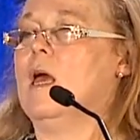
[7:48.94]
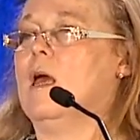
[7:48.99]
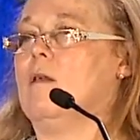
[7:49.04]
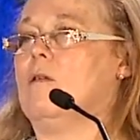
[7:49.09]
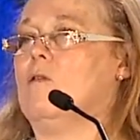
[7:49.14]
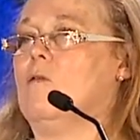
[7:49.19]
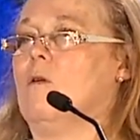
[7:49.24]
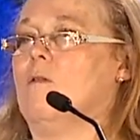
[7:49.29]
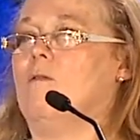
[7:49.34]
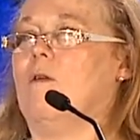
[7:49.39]
is
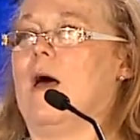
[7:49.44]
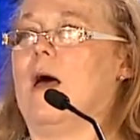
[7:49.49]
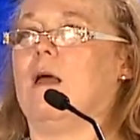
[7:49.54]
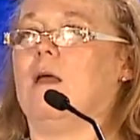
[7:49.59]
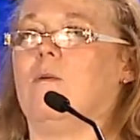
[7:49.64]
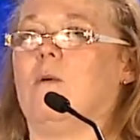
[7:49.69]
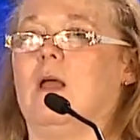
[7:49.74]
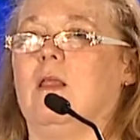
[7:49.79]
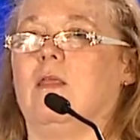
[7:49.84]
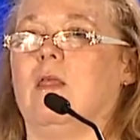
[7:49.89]
to
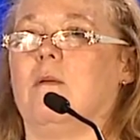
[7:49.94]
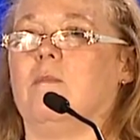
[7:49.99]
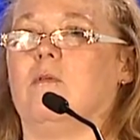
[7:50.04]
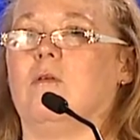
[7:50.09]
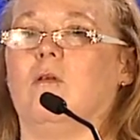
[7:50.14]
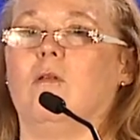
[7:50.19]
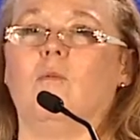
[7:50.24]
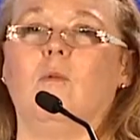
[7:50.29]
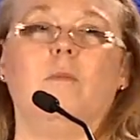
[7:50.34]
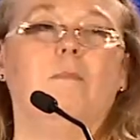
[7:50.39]
evaluate them
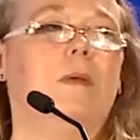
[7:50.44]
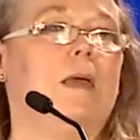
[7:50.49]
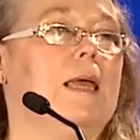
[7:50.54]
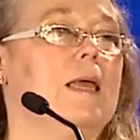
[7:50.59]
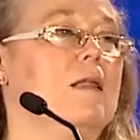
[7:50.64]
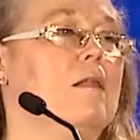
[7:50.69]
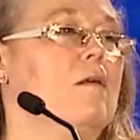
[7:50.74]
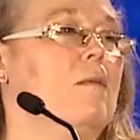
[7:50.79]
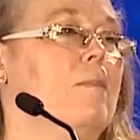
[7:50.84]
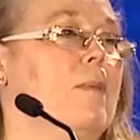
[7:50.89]
so that we
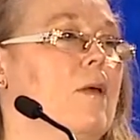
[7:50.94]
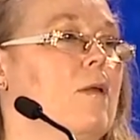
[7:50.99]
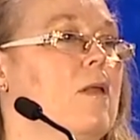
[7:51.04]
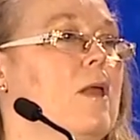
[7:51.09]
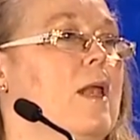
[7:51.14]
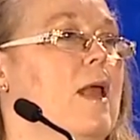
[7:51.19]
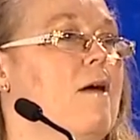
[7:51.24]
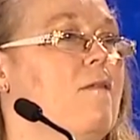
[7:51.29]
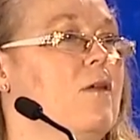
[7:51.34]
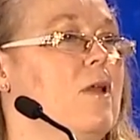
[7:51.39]
begin to build
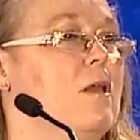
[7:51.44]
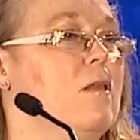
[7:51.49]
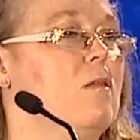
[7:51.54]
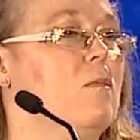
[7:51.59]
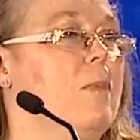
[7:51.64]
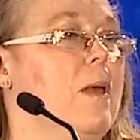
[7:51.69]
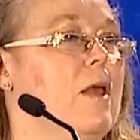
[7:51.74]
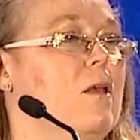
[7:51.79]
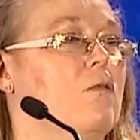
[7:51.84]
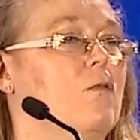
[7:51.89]
an evidence
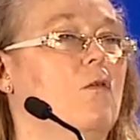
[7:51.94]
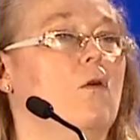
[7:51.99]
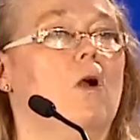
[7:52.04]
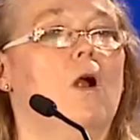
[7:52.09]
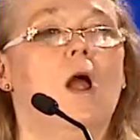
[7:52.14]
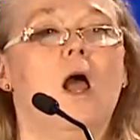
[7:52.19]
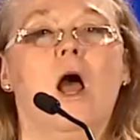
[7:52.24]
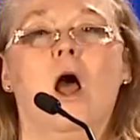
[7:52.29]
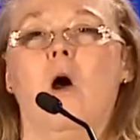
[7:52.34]
base for